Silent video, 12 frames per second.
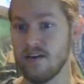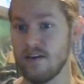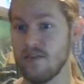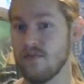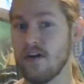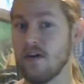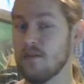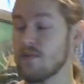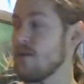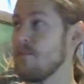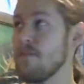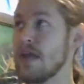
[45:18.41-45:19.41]

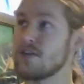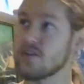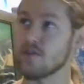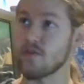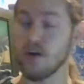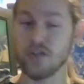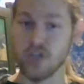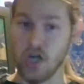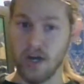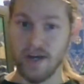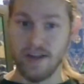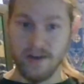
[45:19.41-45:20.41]
developed a major crush
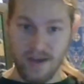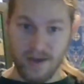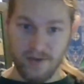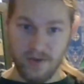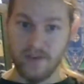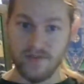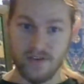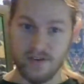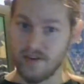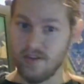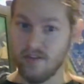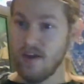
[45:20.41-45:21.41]
on, and now you have to
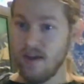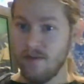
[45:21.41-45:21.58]
just